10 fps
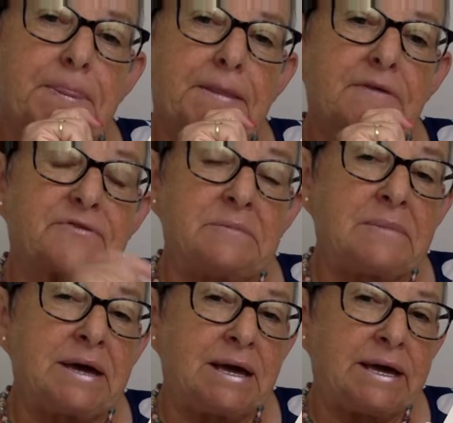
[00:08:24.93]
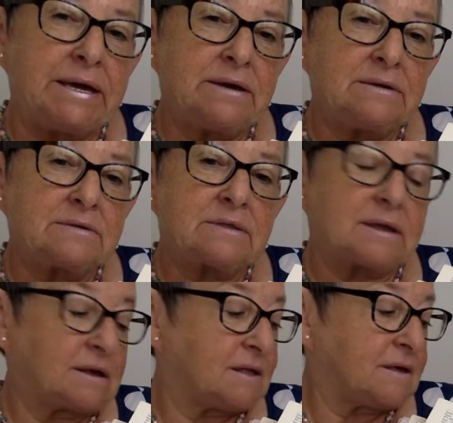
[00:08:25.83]
for me,
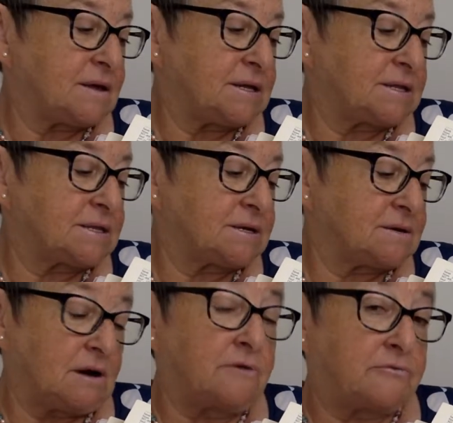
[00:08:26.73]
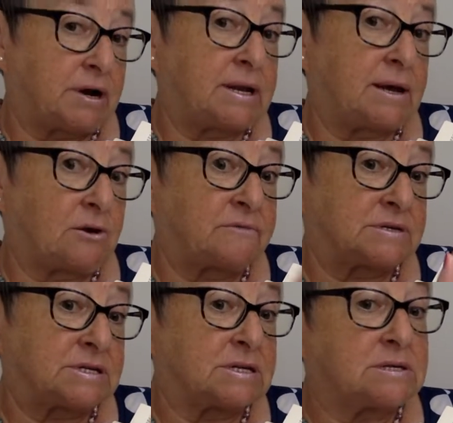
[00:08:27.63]
I've written that,
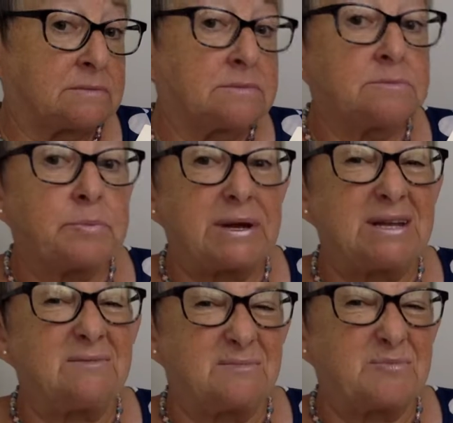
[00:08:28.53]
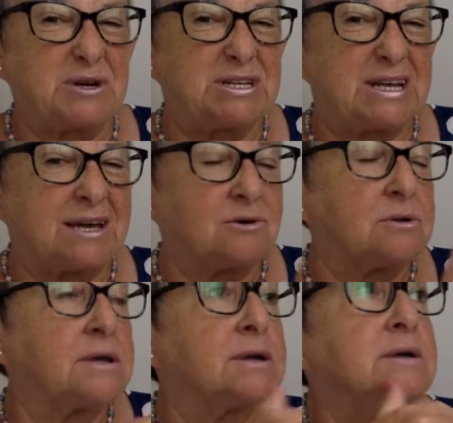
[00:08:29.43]
obviously, printed it out
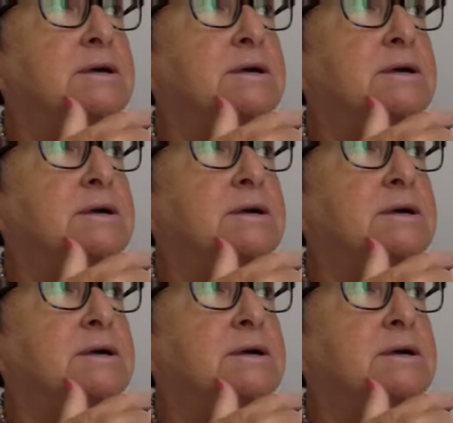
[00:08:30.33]
on there.